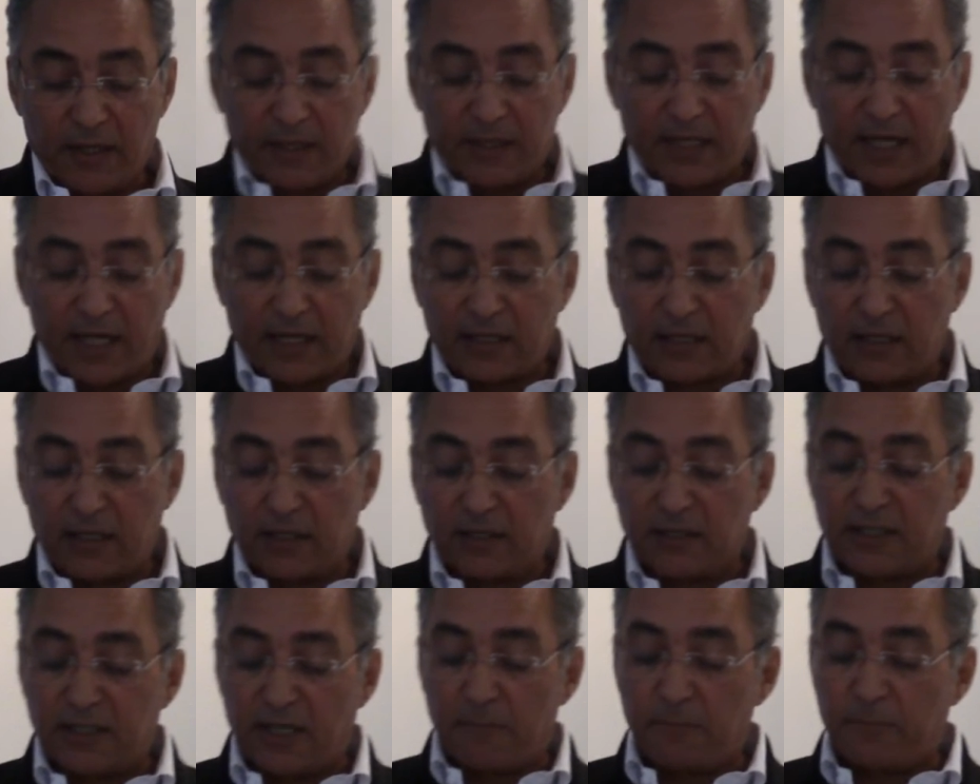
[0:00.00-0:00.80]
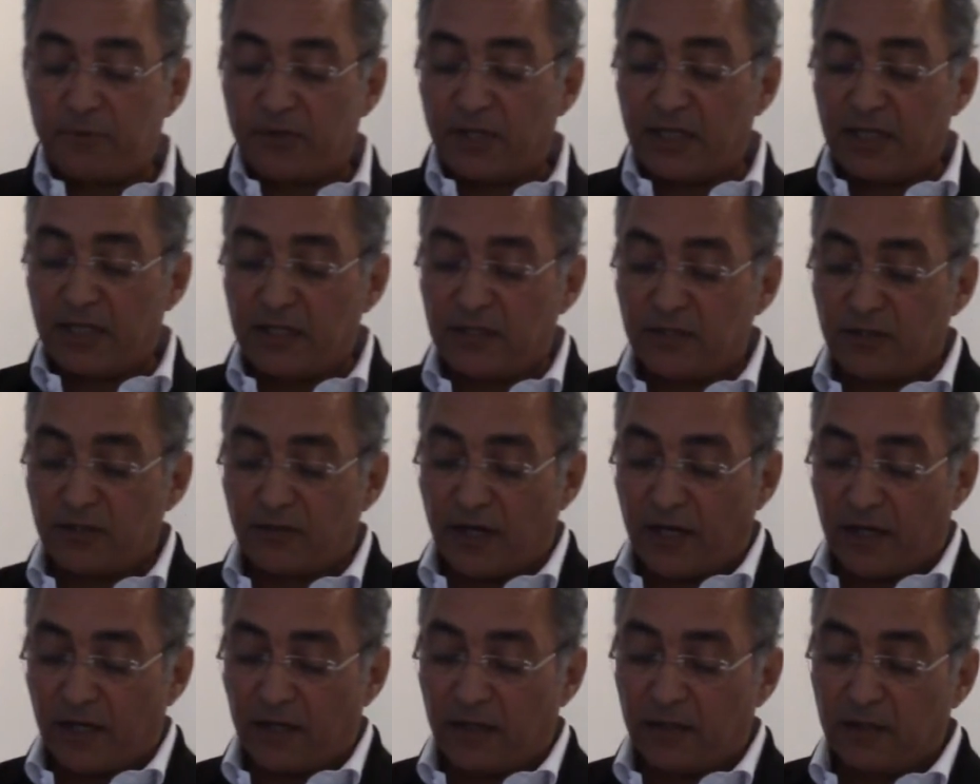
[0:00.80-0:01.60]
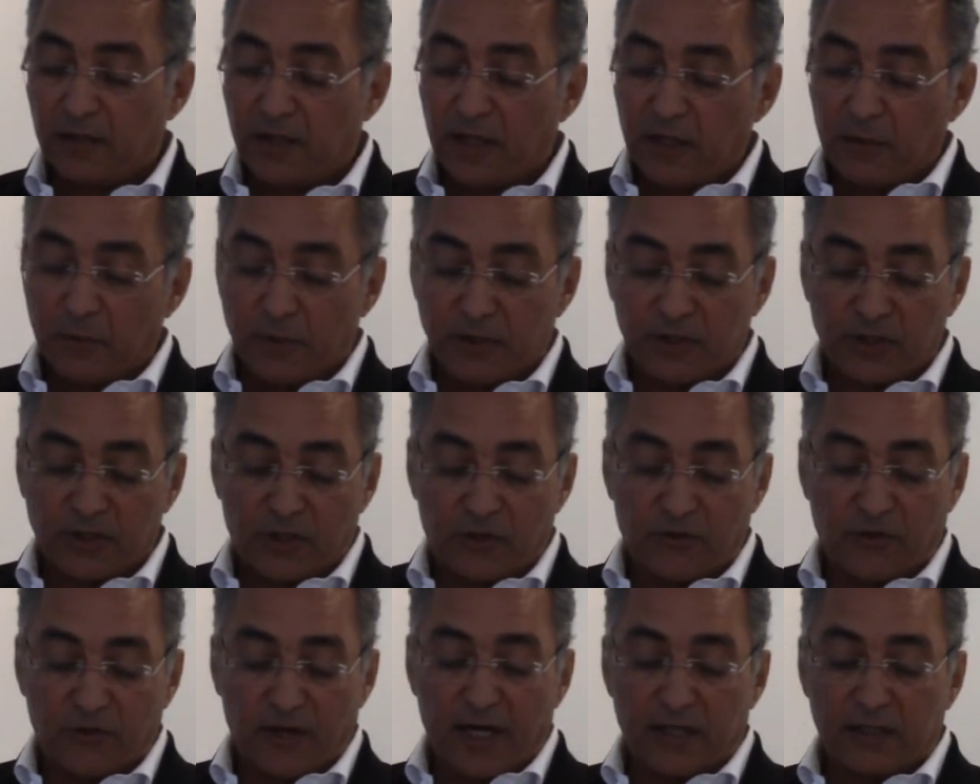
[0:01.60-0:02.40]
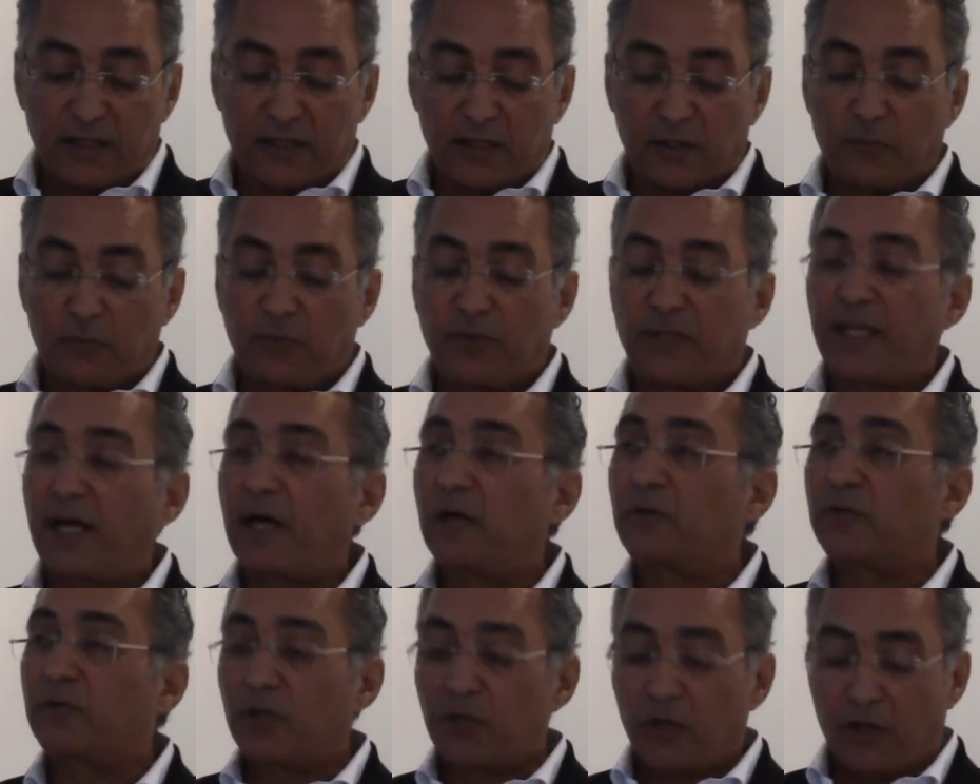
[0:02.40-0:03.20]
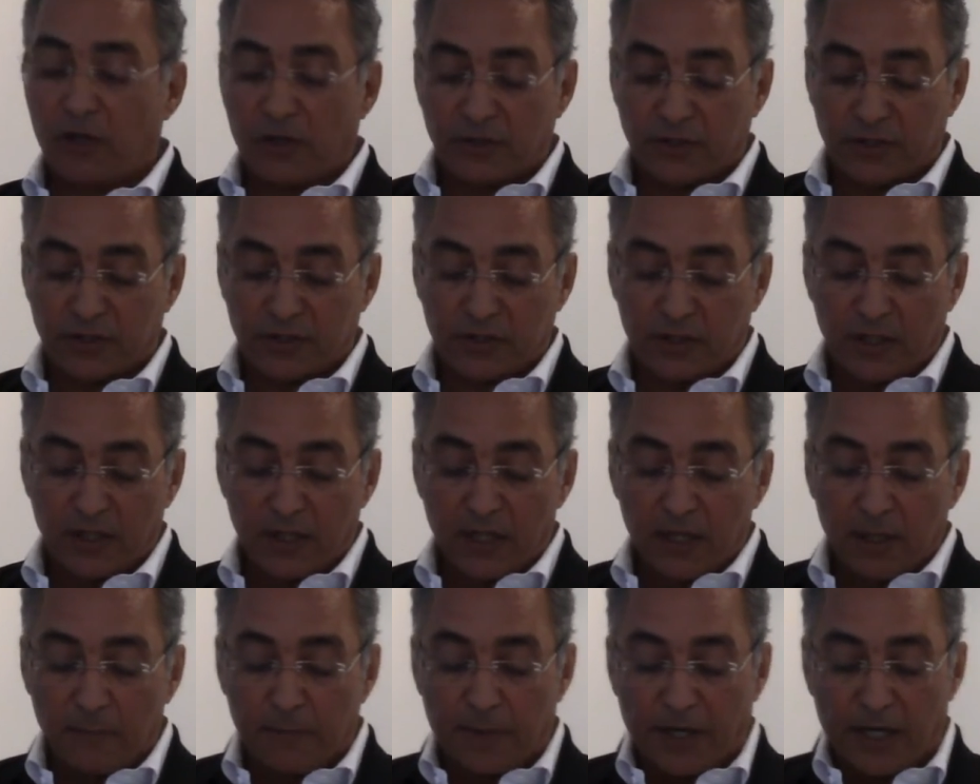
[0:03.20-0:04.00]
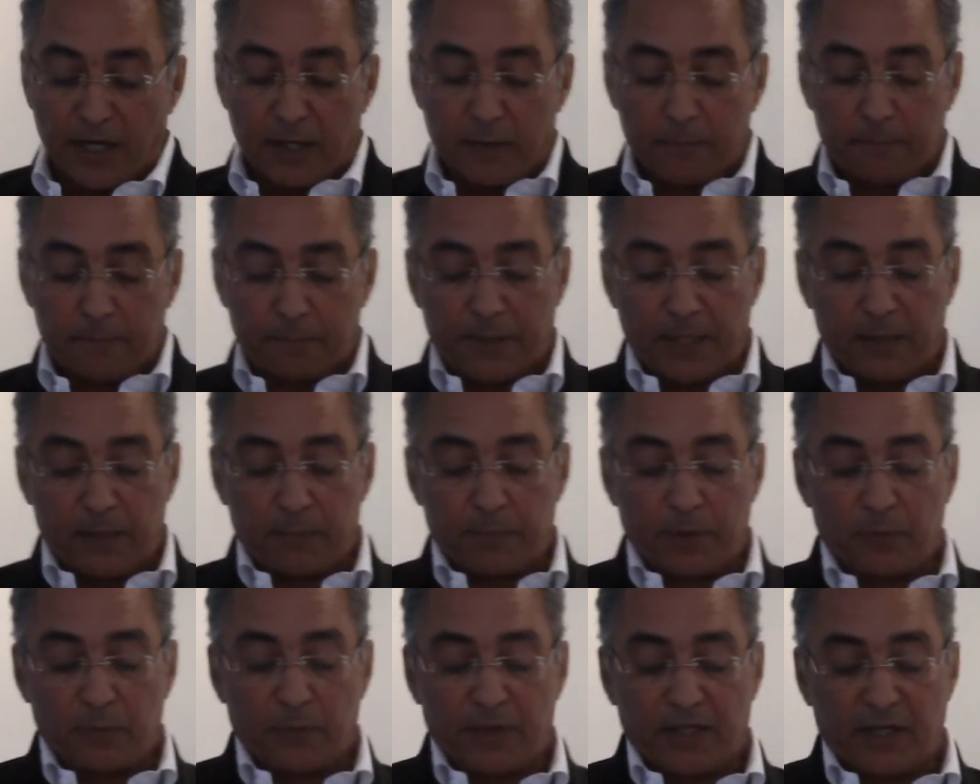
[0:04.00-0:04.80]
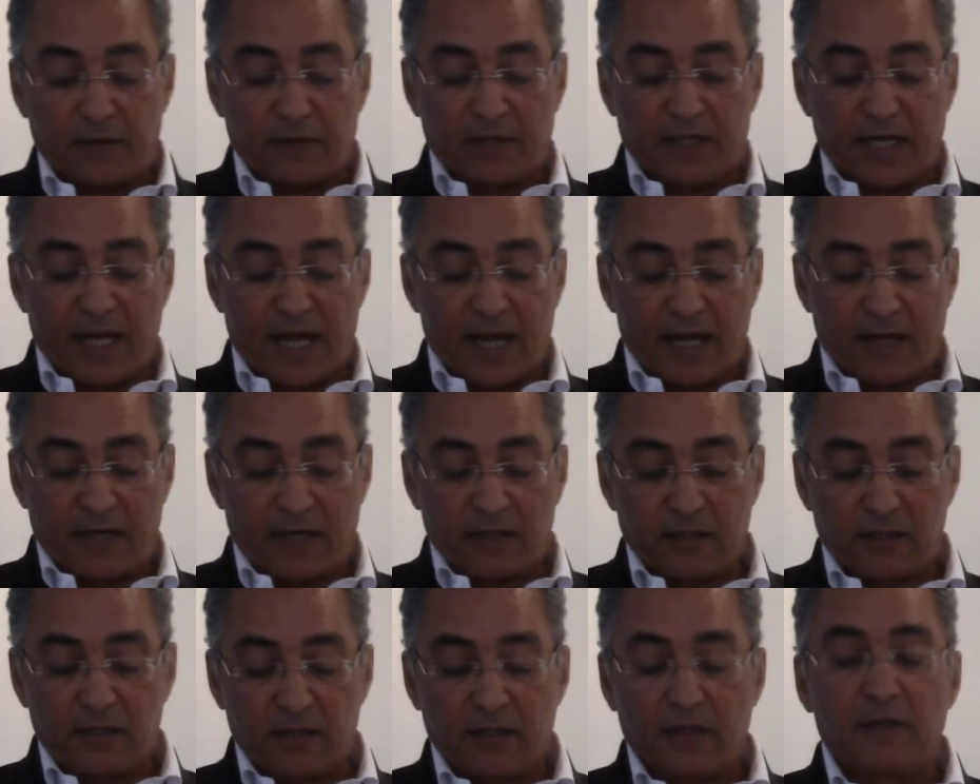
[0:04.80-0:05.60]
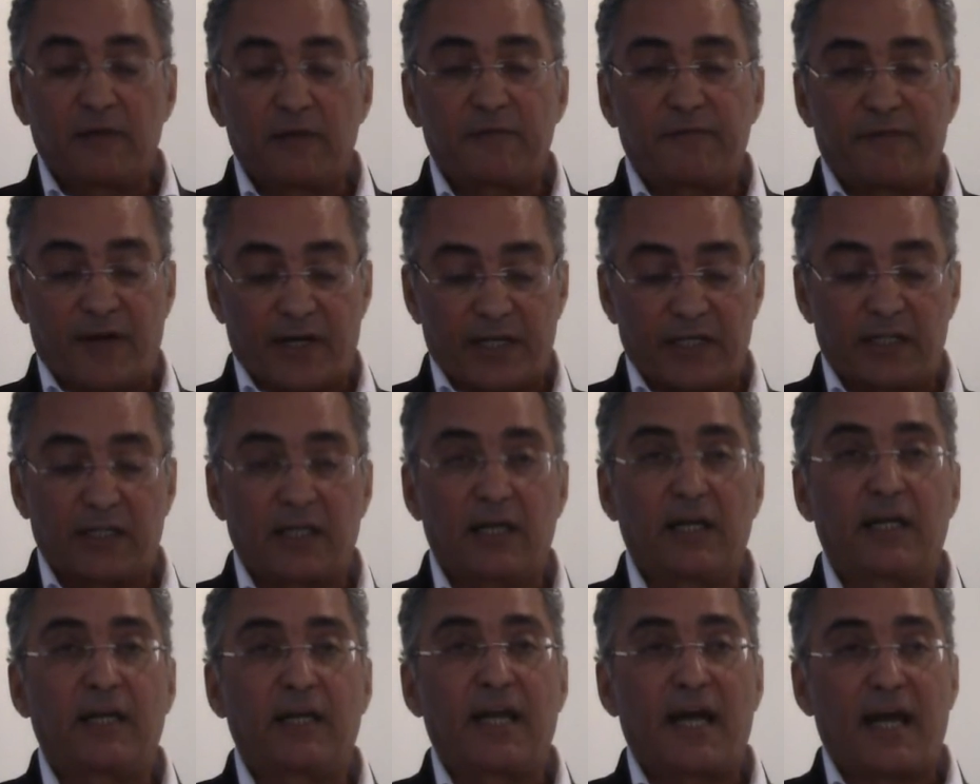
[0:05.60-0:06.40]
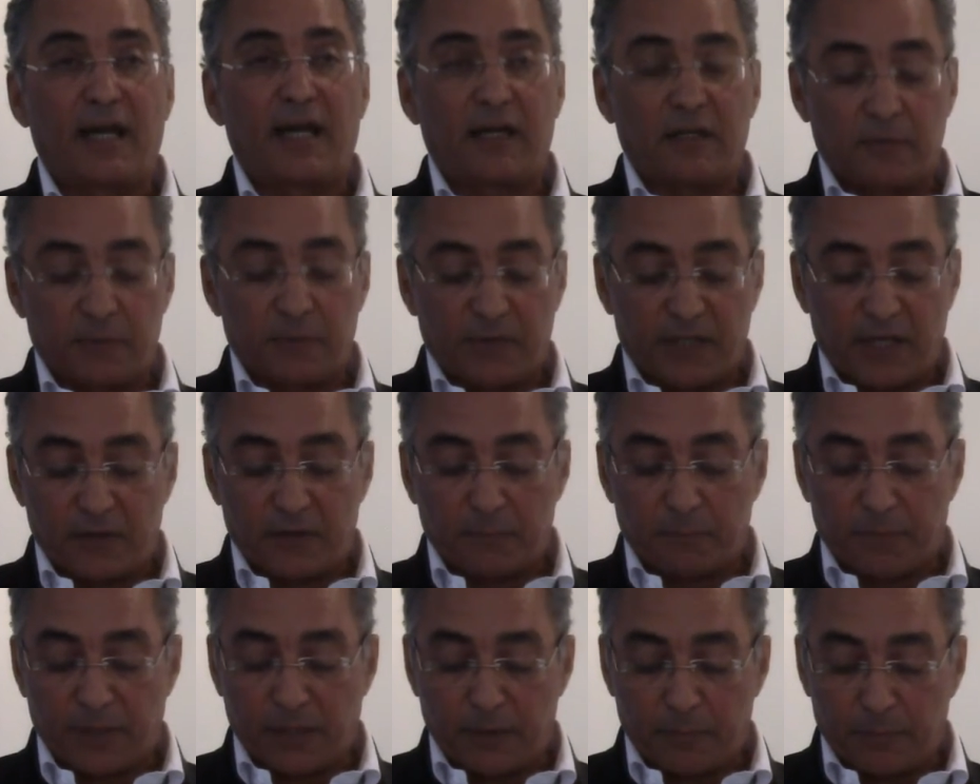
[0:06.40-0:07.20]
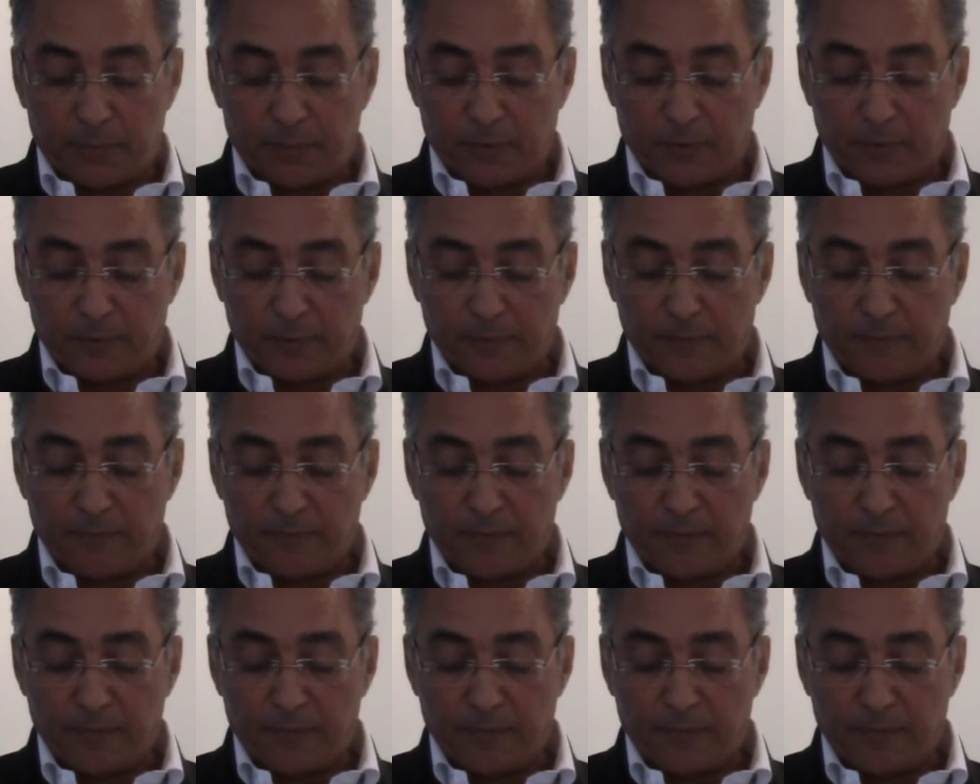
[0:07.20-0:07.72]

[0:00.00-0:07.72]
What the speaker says: that contemporary Israel was created without cost by a people without land finding a land without people.